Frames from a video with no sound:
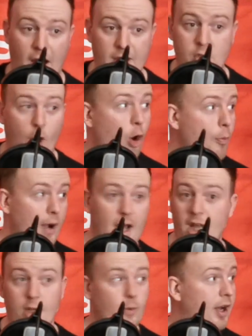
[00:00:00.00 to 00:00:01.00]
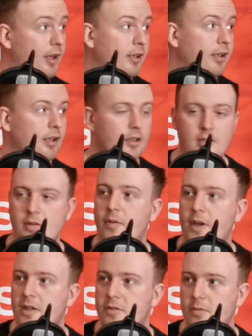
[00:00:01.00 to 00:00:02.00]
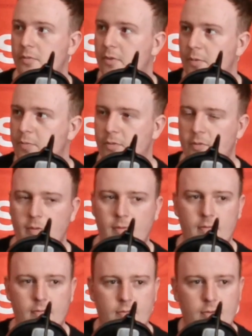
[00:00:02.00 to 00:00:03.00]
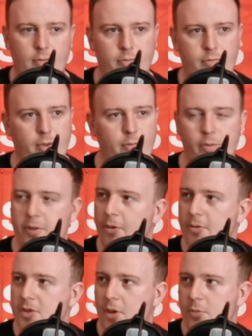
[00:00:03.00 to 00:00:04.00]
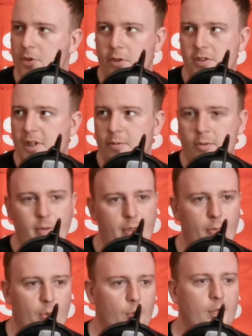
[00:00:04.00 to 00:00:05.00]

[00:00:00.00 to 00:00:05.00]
Oh, yeah. Oh, by the way. Yeah, yeah. right. like, you know, don't, don't be throwing stones at us. Like, Absolutely.